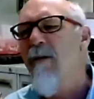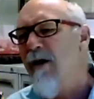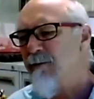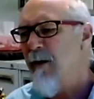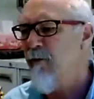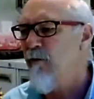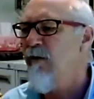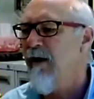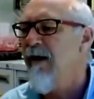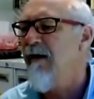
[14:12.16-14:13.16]
most people
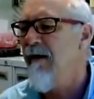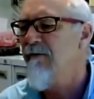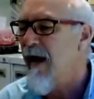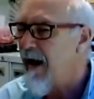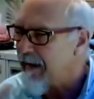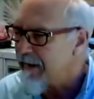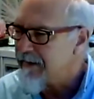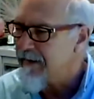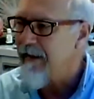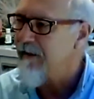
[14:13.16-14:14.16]
really, if they are
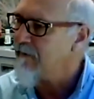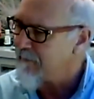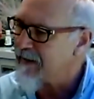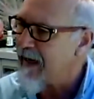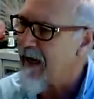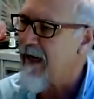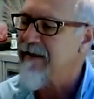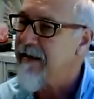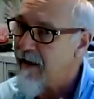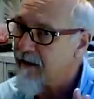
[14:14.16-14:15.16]
listening and are on
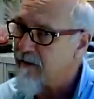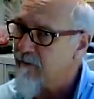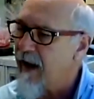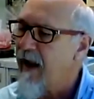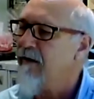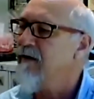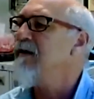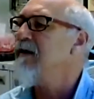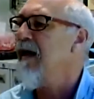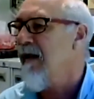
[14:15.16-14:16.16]
task in that 3
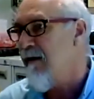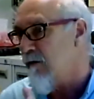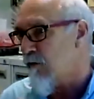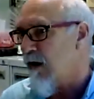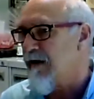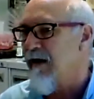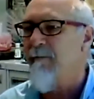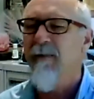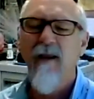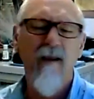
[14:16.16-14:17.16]
hours, and then the
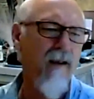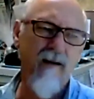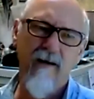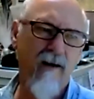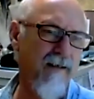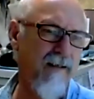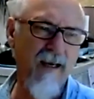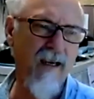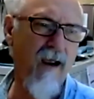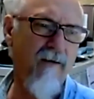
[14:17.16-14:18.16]
write-up, as I
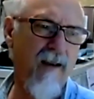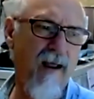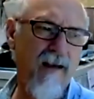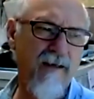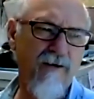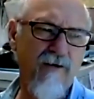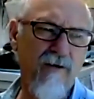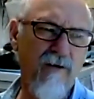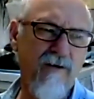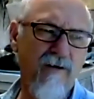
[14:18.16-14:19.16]
say, over the last
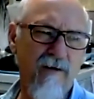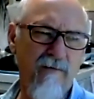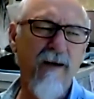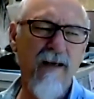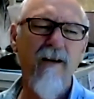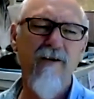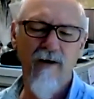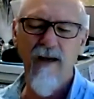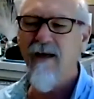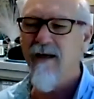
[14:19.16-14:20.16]
2 to 3, particularly
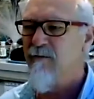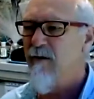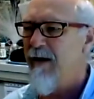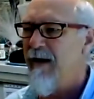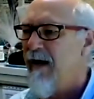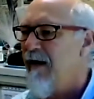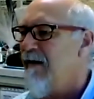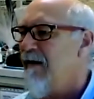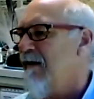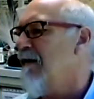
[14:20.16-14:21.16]
3 years, we've been
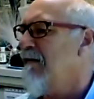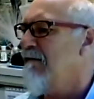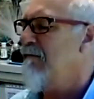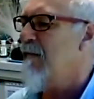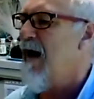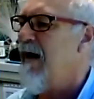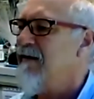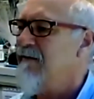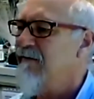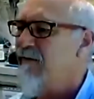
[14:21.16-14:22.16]
getting
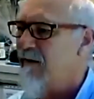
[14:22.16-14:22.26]
marks of